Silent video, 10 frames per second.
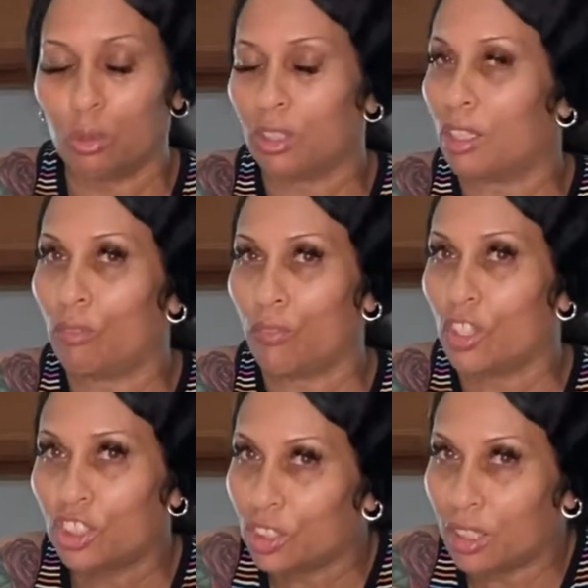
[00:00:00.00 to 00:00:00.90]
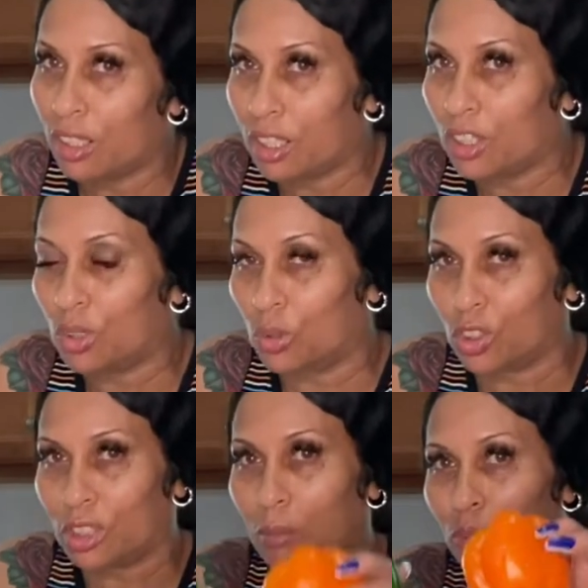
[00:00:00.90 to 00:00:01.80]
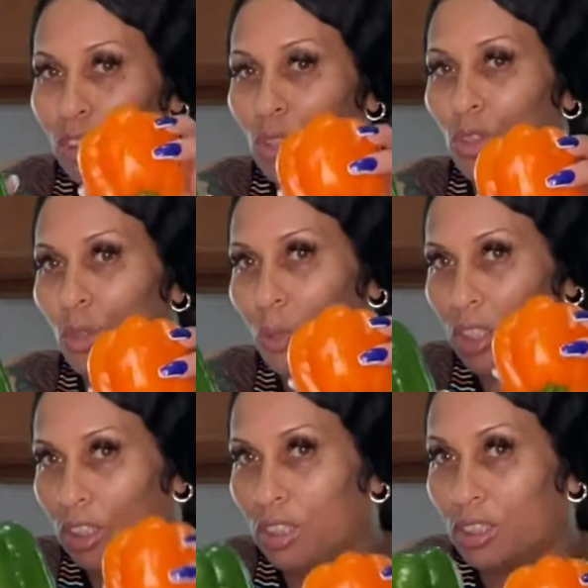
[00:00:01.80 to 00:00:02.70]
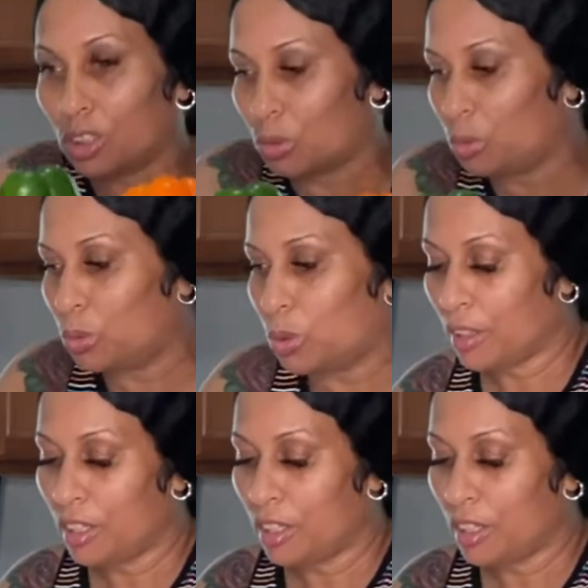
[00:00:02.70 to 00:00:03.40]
but unfortunately I don't, so I'm just going with these 2.